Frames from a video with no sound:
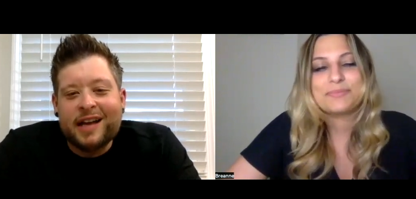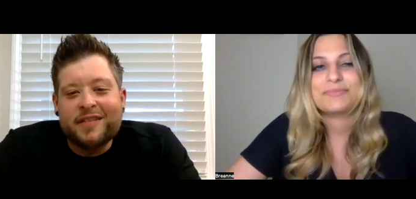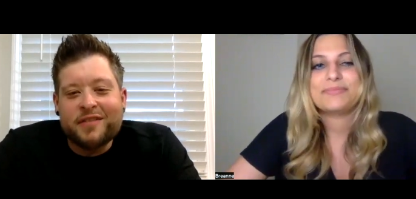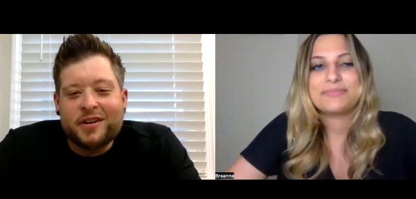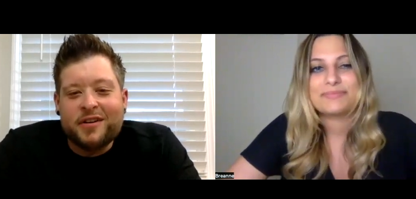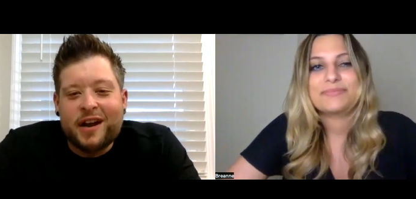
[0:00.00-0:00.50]

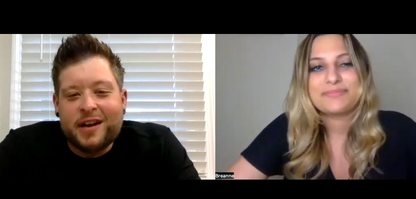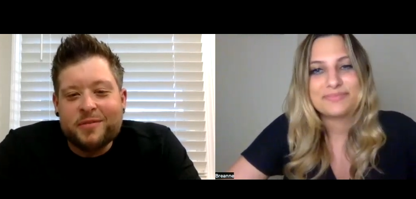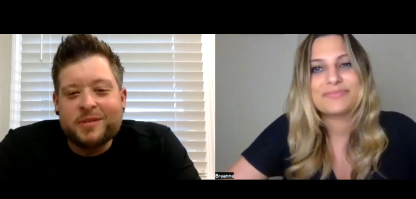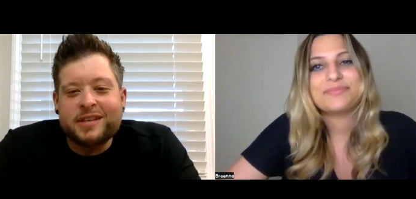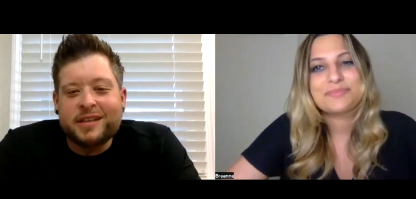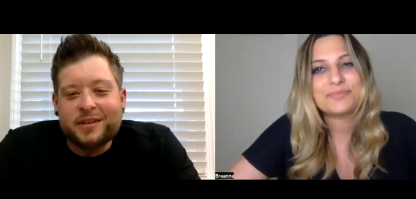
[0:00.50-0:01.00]
Speaker 1: give her credit
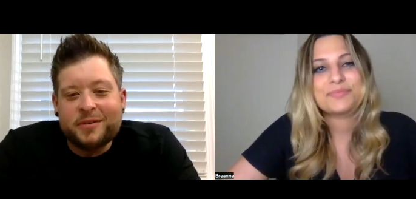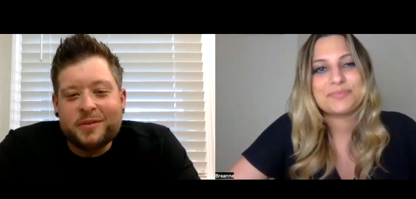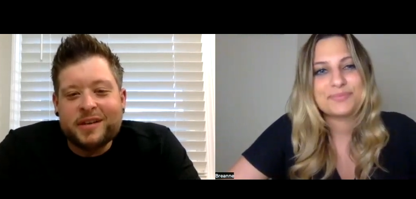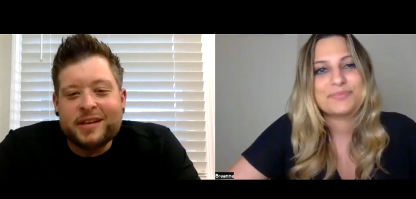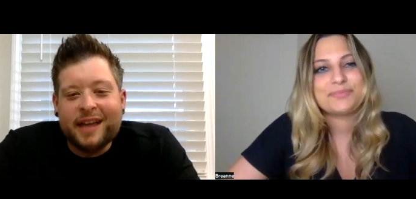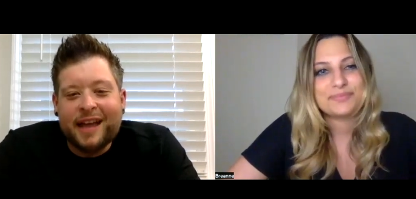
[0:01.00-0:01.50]
with dealing
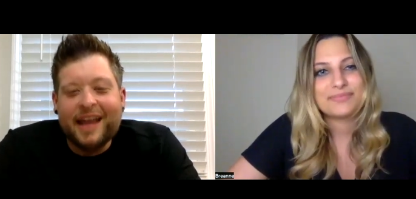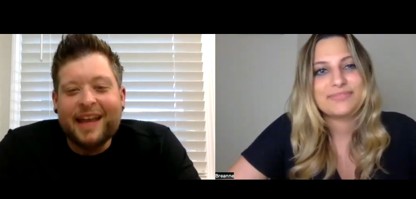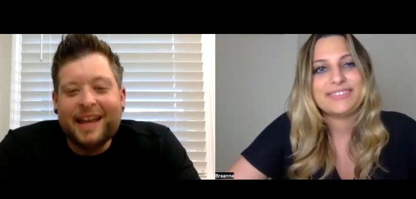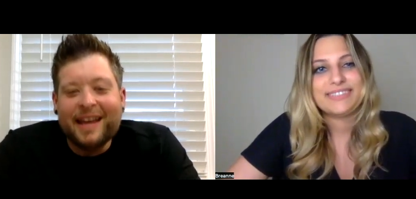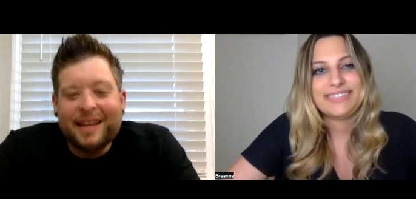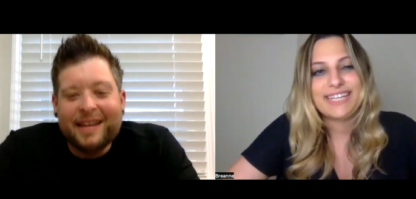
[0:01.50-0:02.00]
with it.
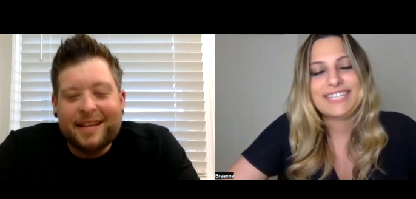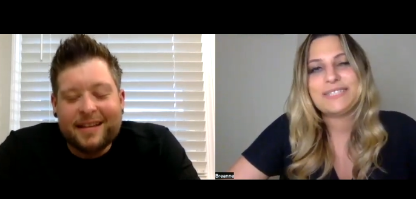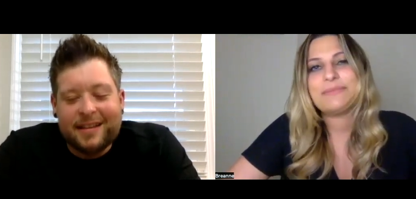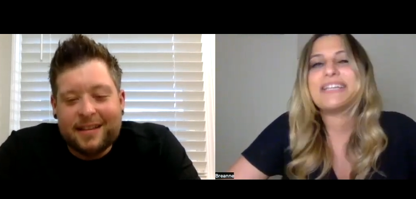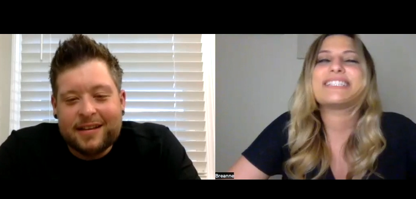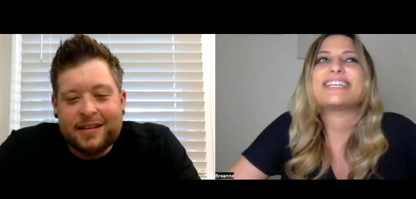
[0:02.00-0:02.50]

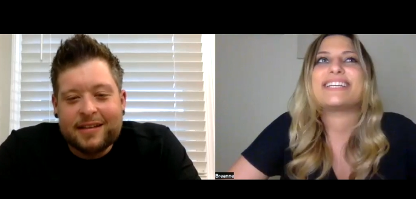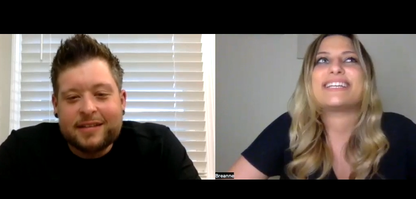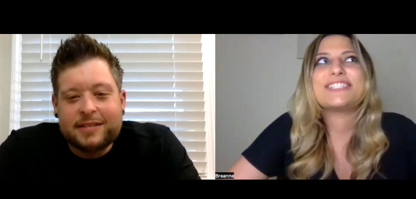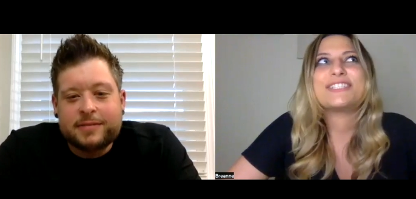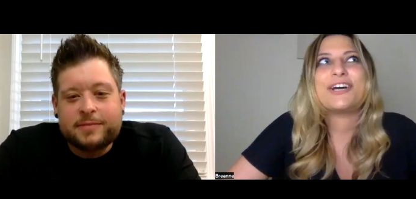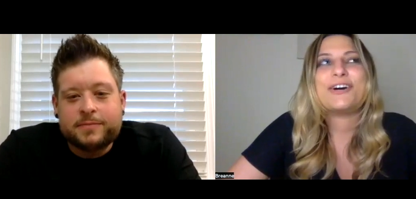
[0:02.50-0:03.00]
That's
Speaker 2: amazing.
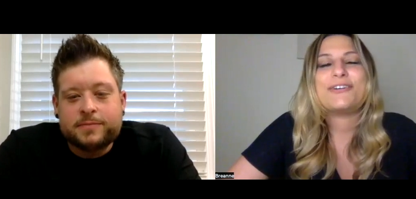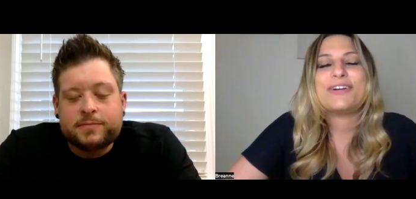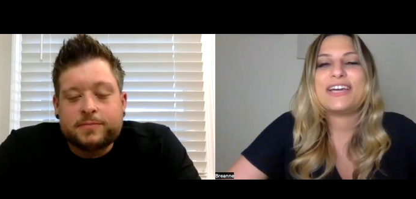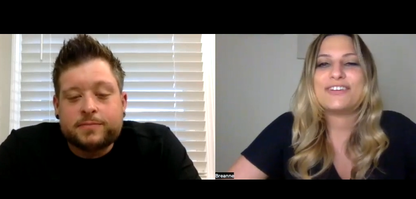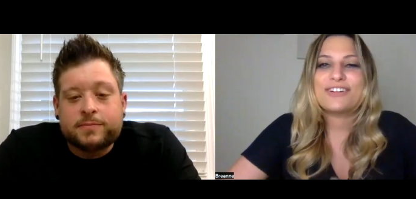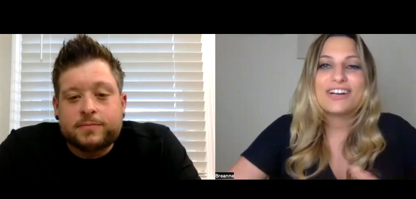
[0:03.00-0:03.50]
So
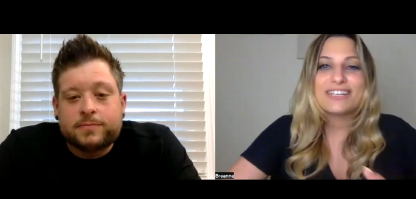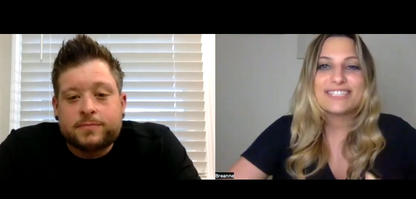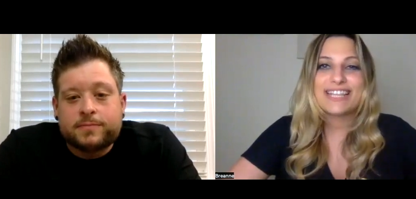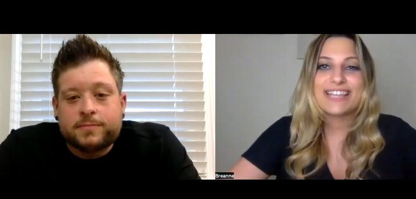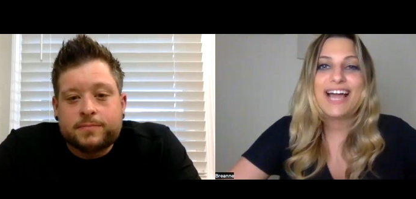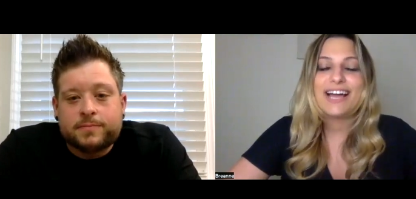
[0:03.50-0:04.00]
in
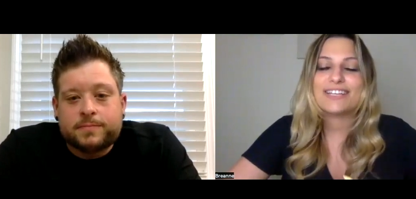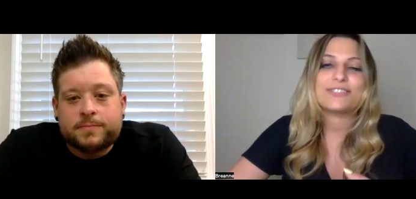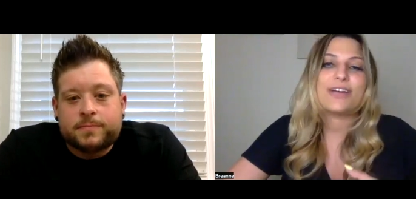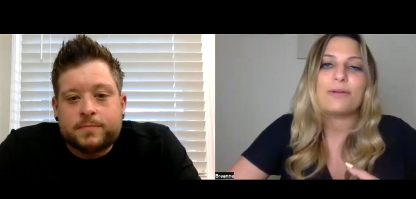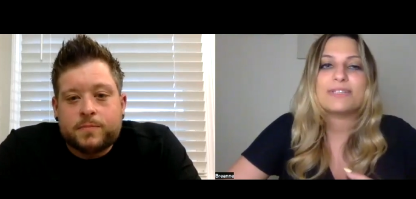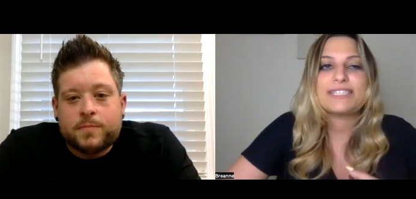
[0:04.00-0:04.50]
regards to that,
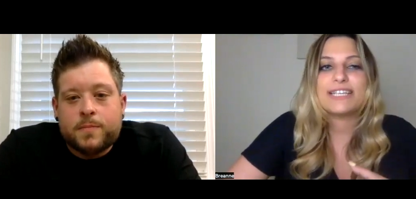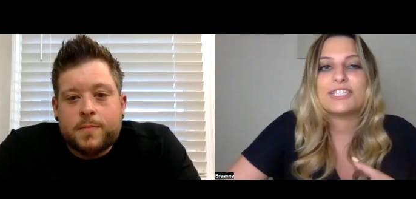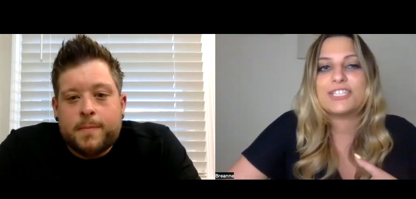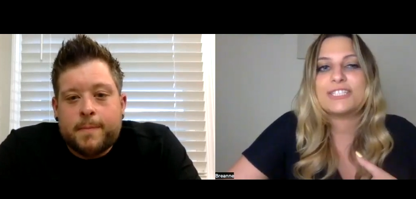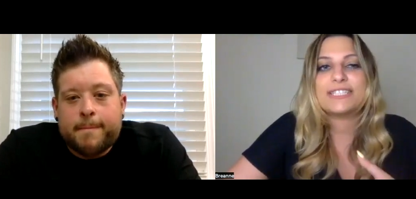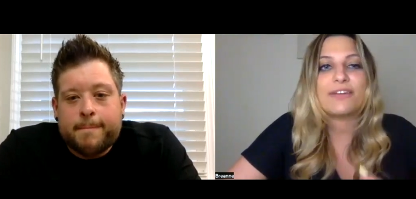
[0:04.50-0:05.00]
so I would
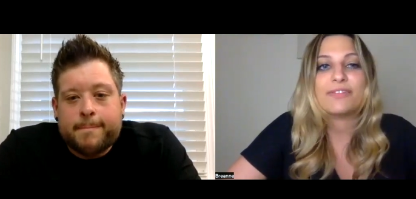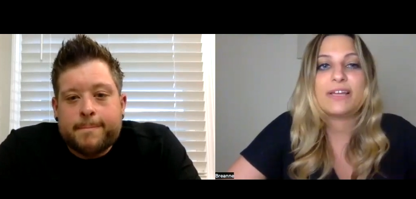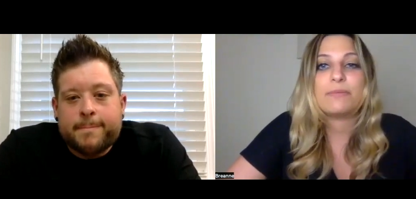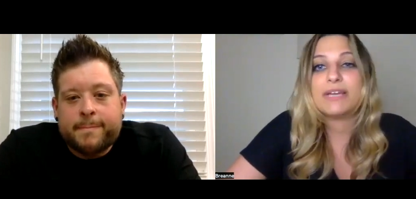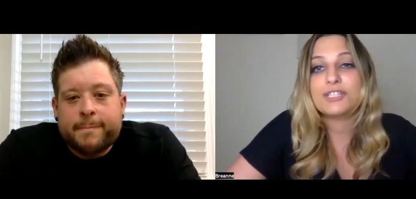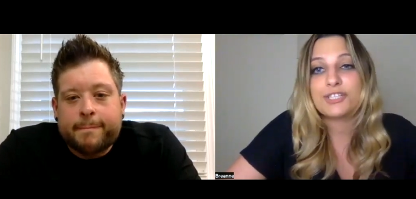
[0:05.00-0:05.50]
say she's
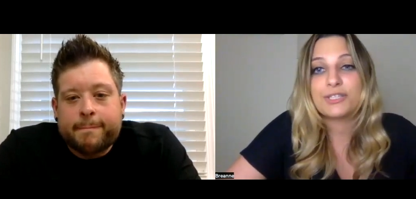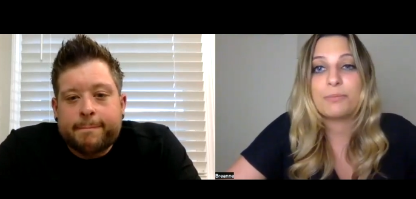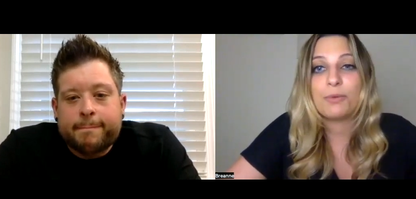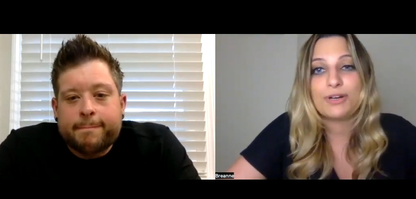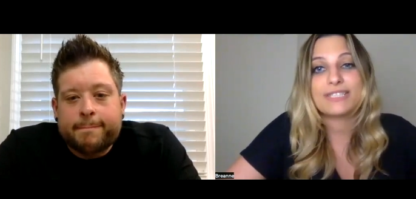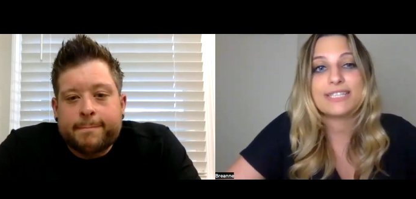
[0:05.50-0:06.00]
definitely a major
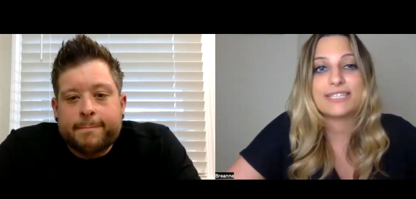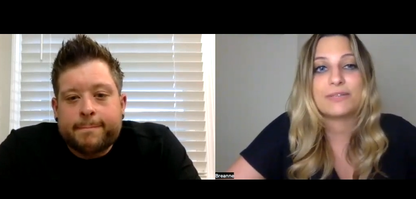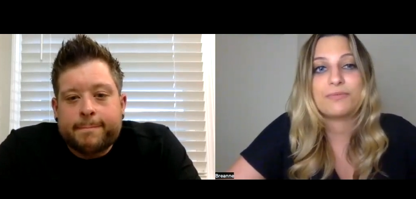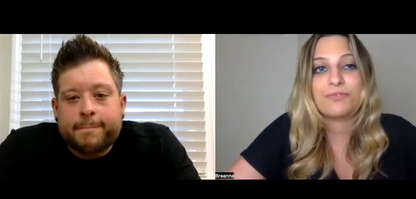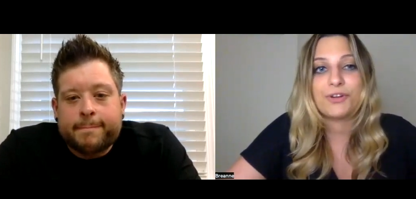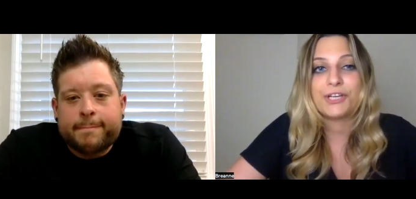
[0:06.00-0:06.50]
support
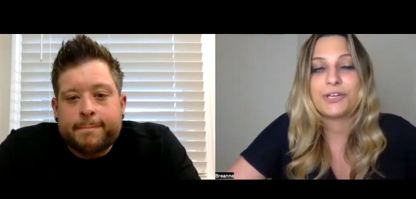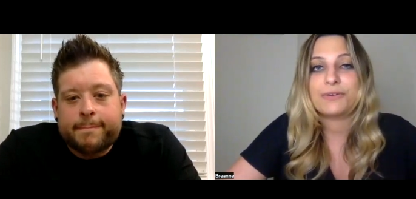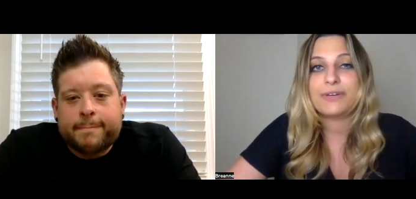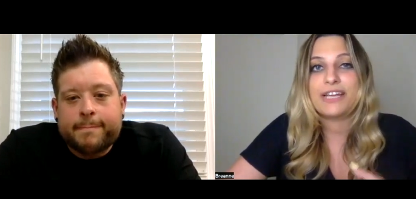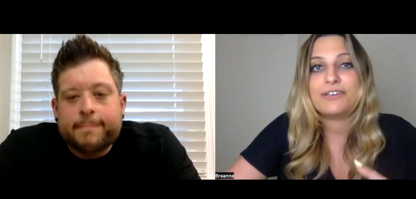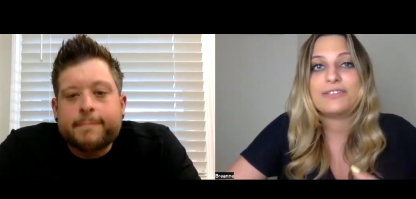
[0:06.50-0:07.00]
system for
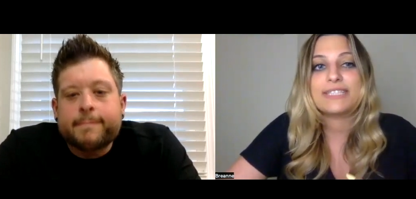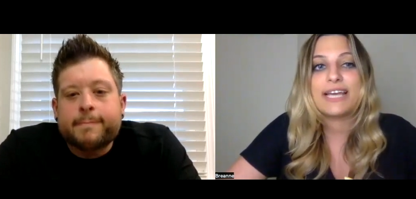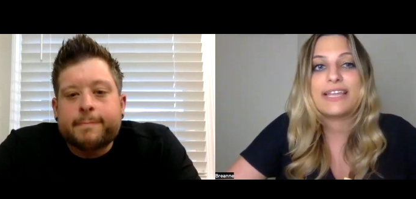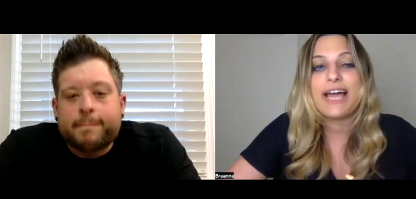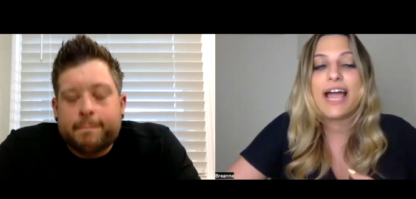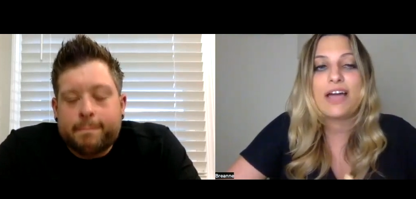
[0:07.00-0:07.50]
you. Can you
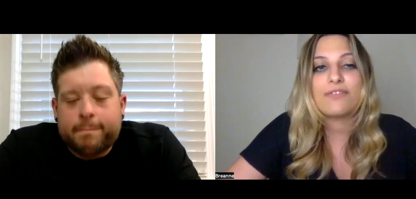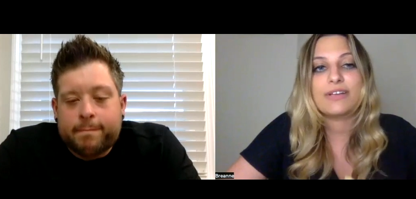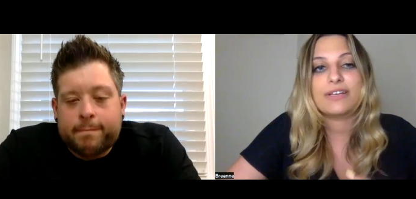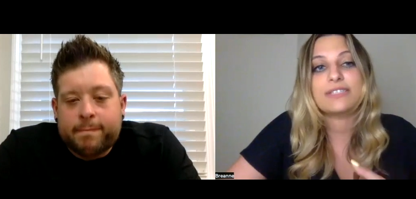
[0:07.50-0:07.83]
say that having a